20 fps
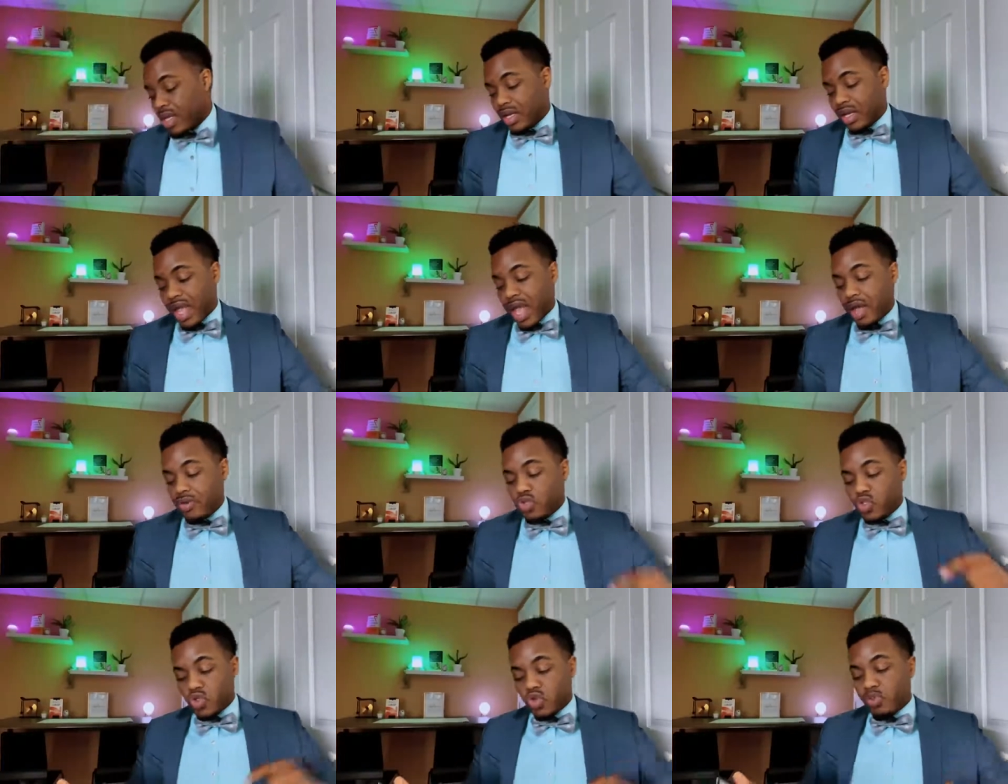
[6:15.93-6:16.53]

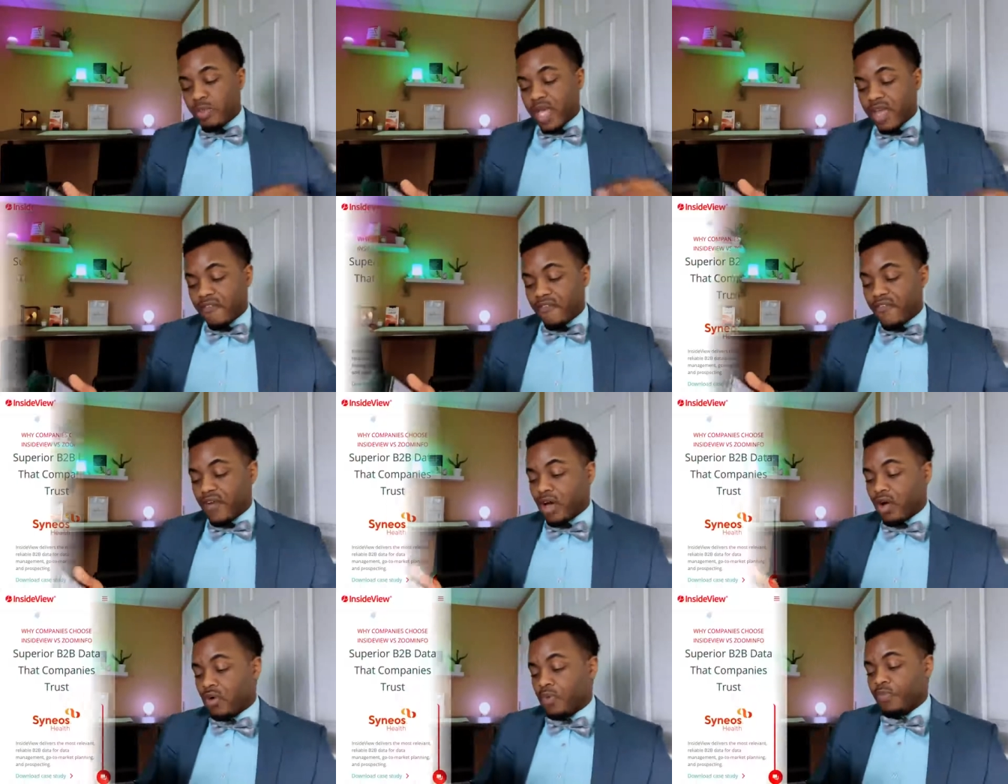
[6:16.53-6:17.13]
Now, Zoom
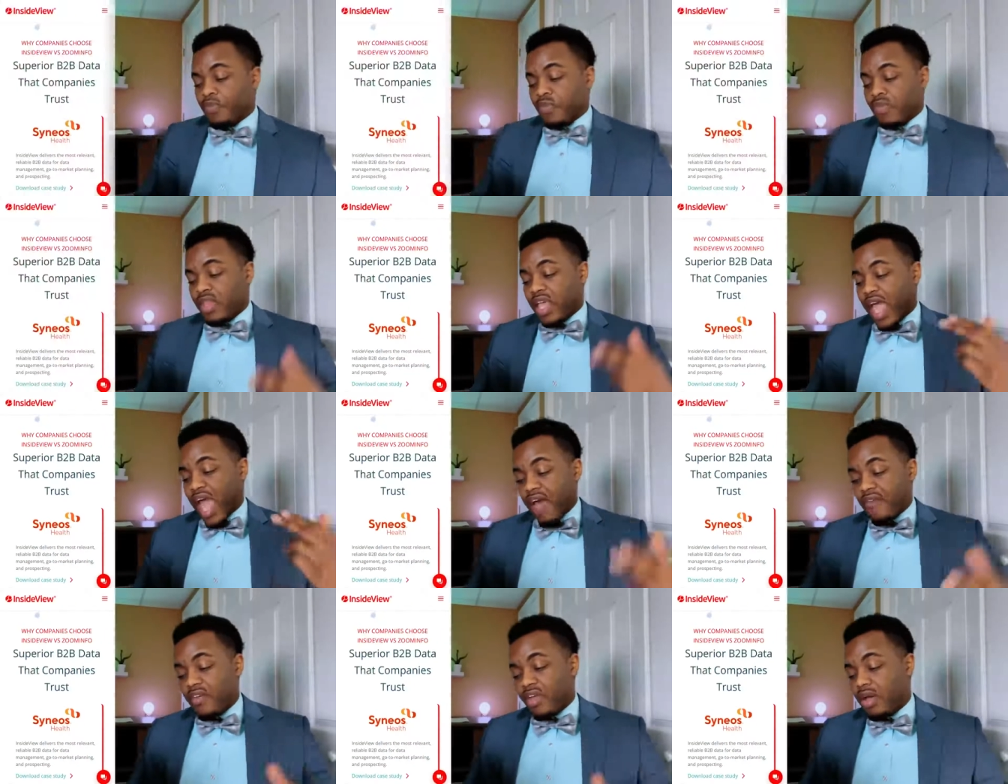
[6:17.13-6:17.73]
Info, they
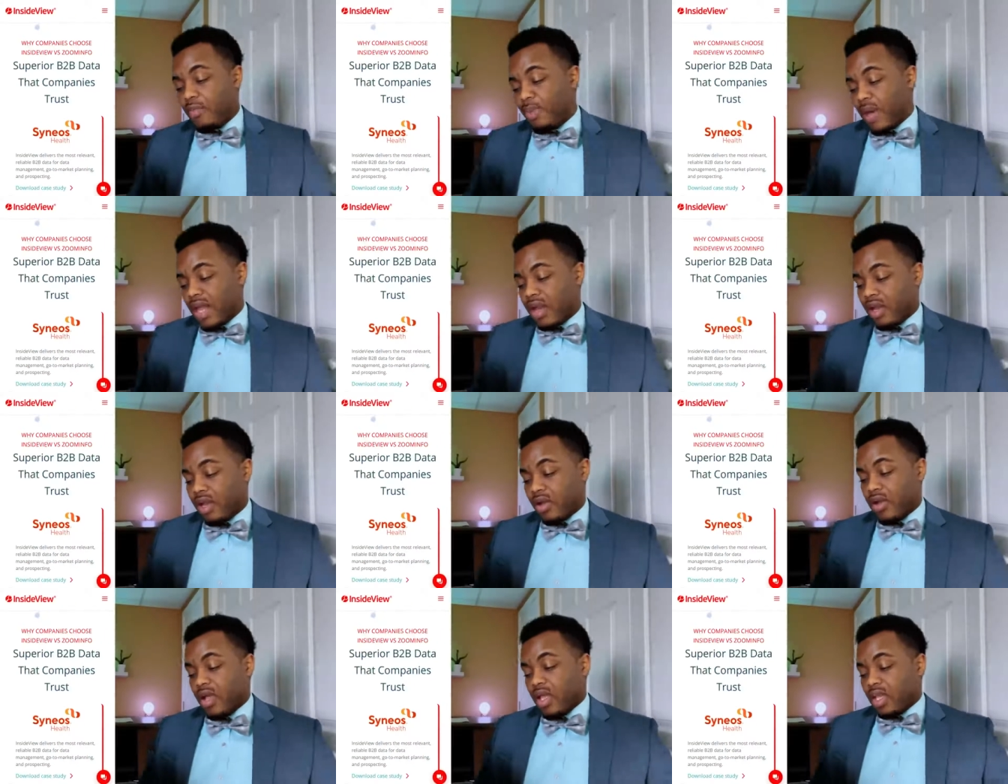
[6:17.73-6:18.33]
have a
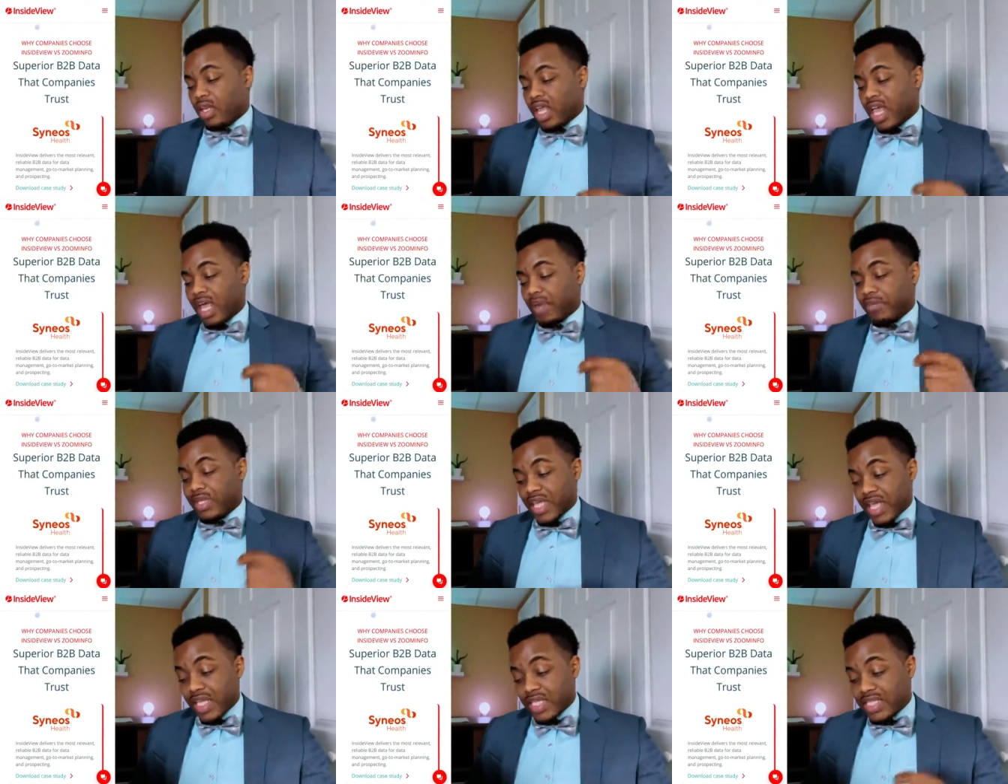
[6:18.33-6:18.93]
competitor
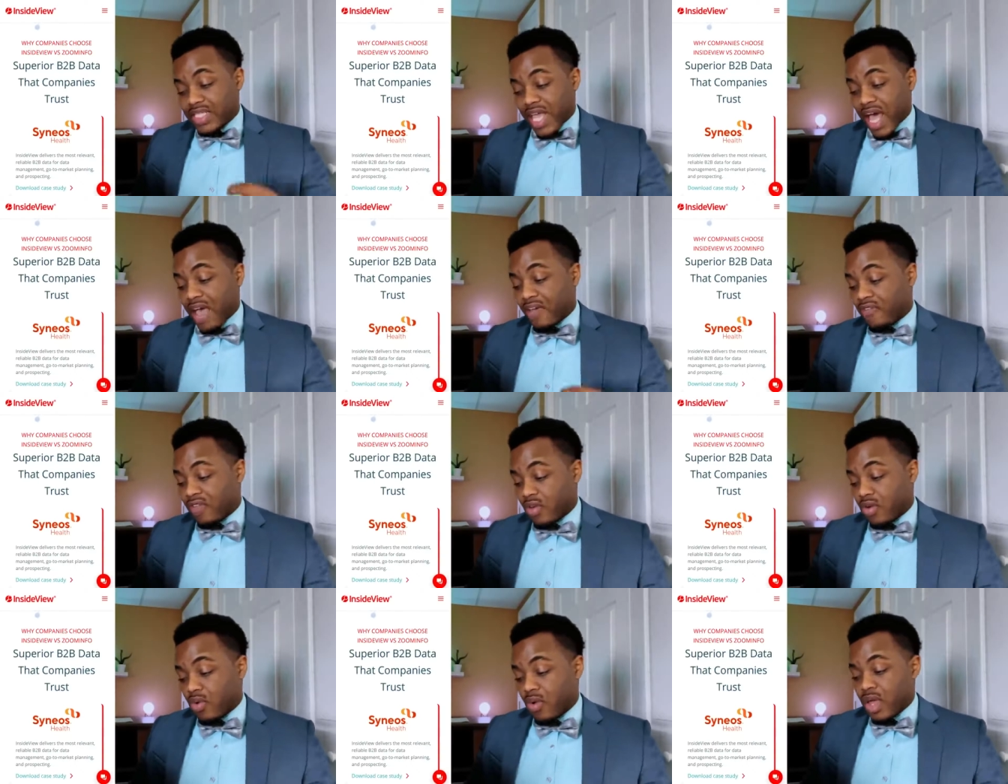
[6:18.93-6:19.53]
named Inside
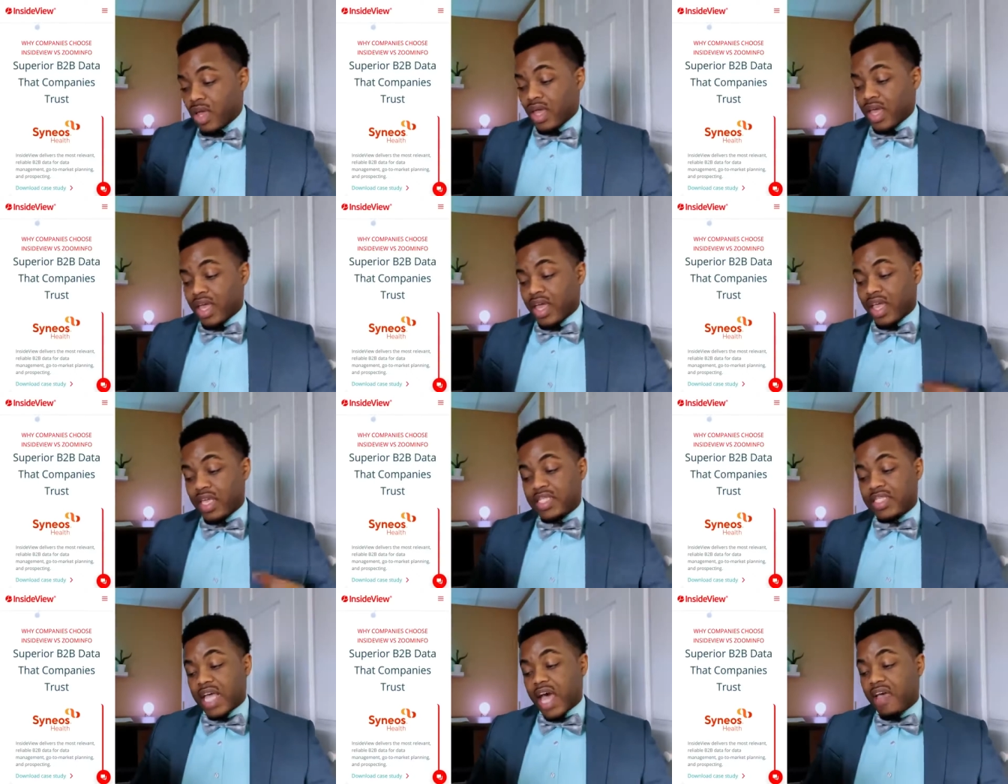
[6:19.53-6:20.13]
View, and
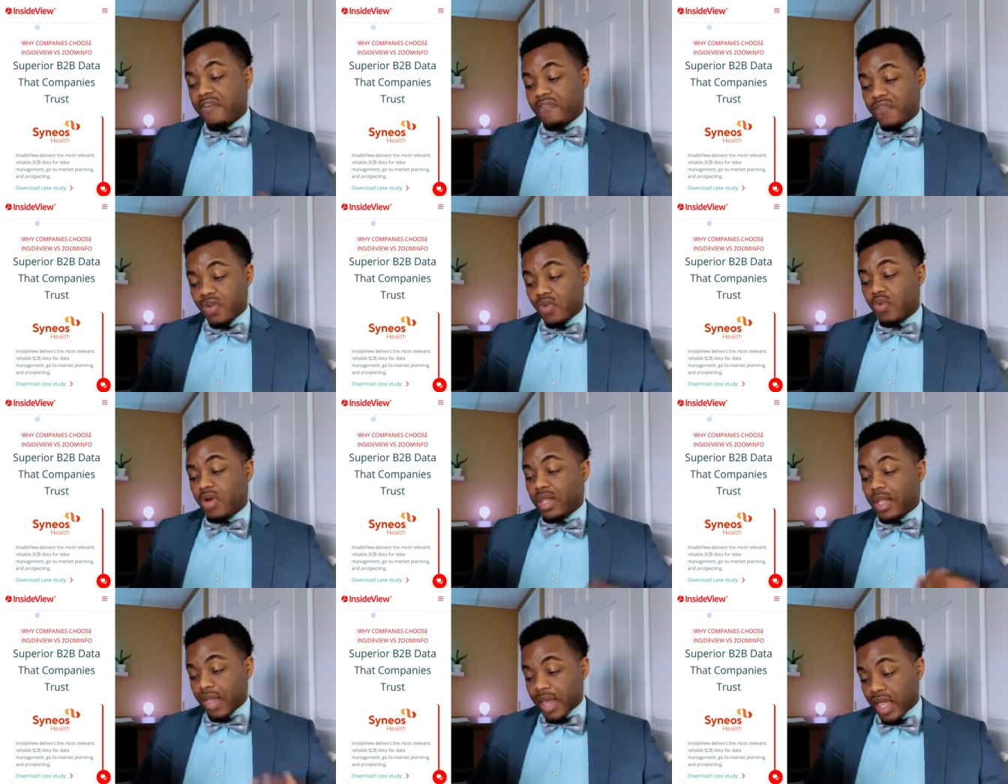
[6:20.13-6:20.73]
Inside View
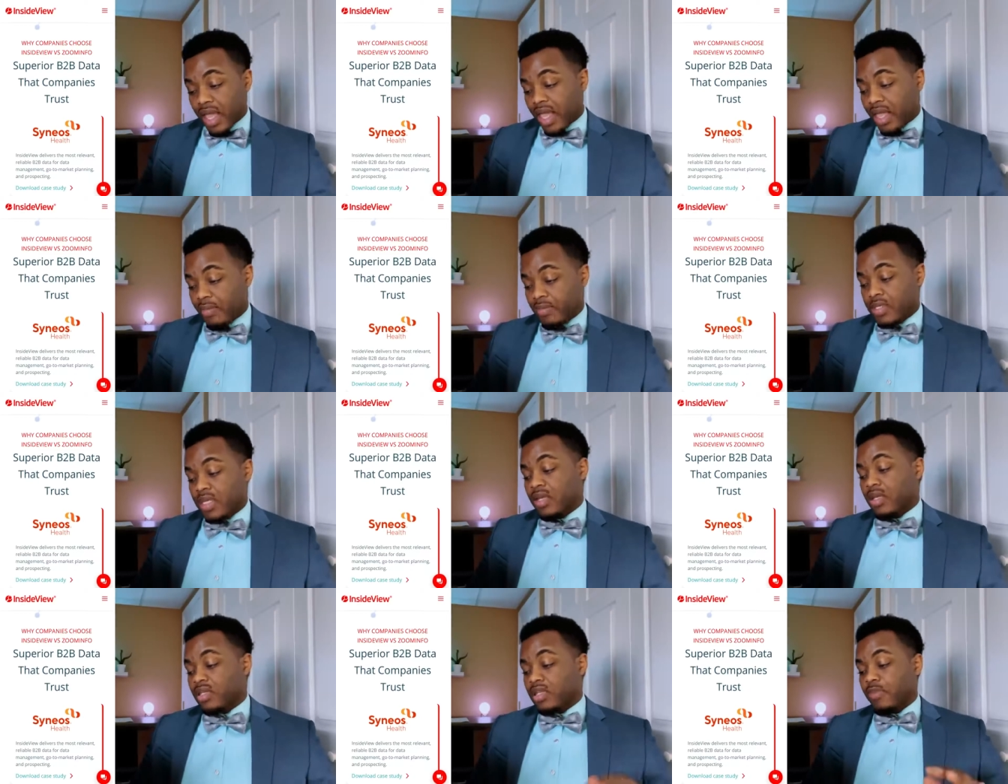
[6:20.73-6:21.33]

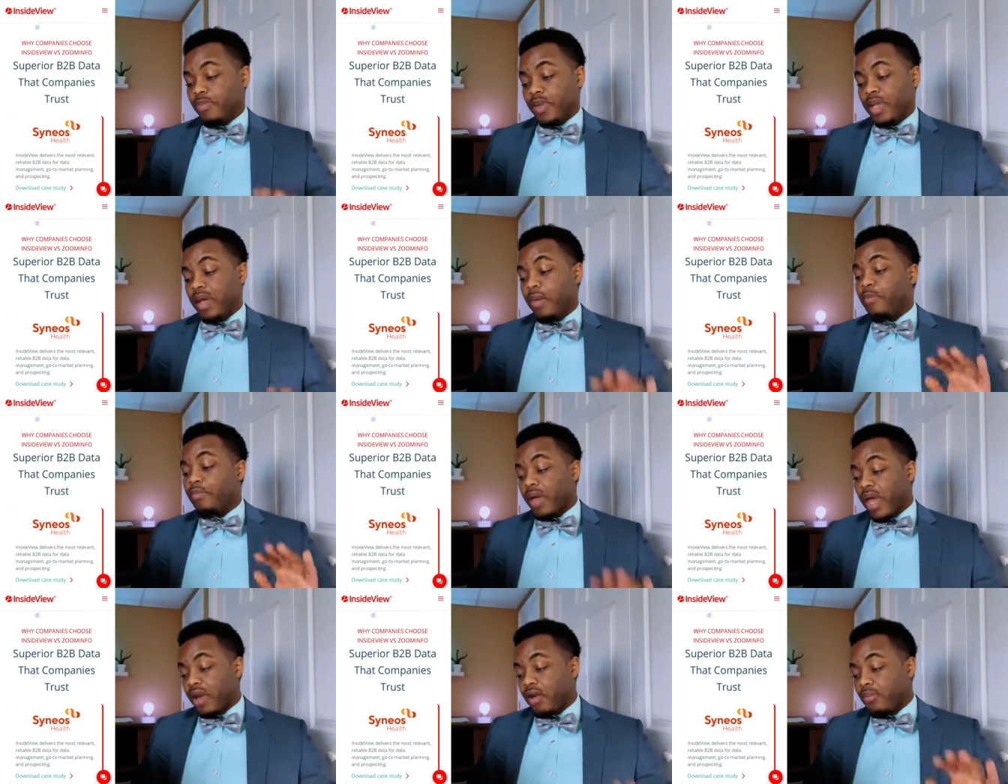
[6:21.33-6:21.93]
claims to be a
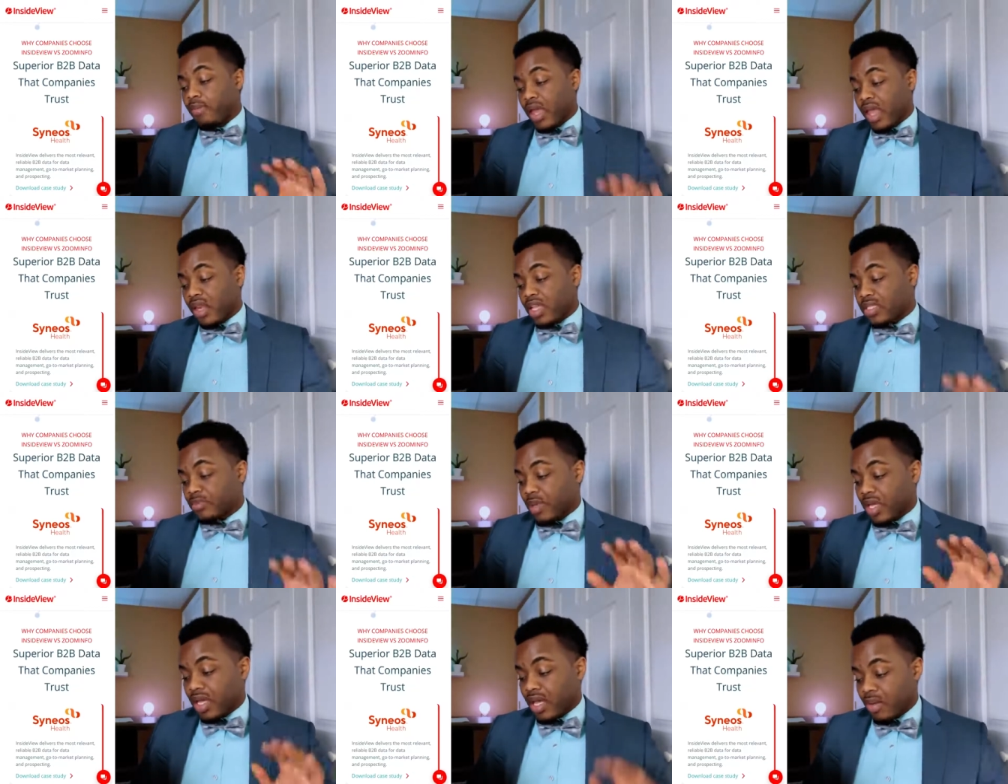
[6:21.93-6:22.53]
better
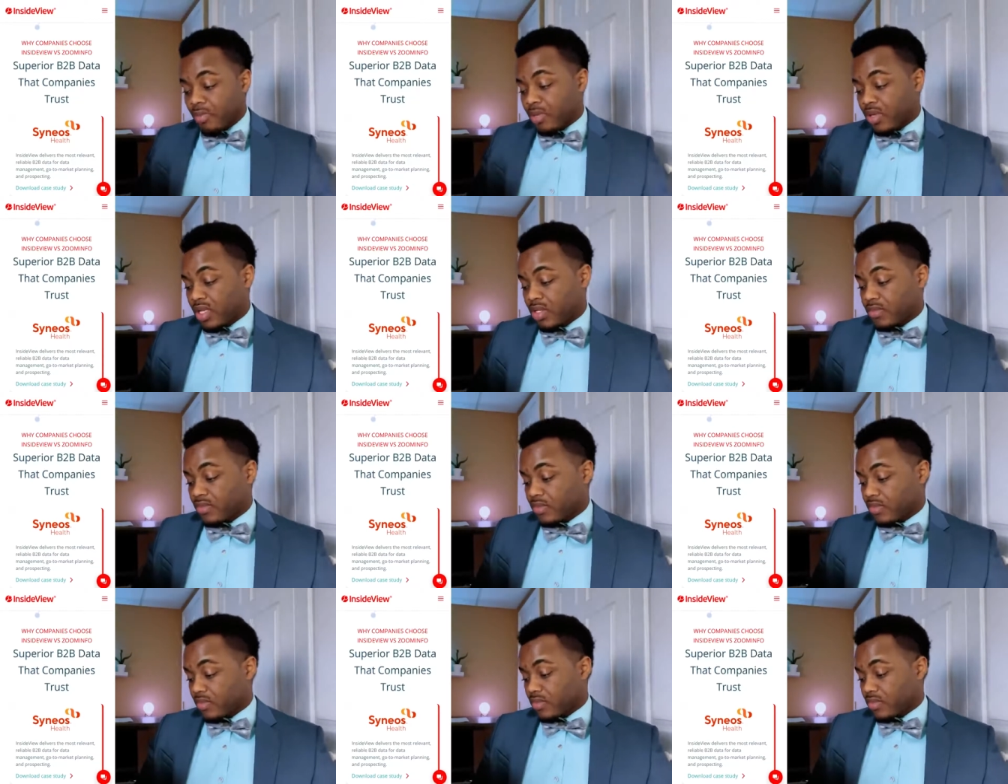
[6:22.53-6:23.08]
management company,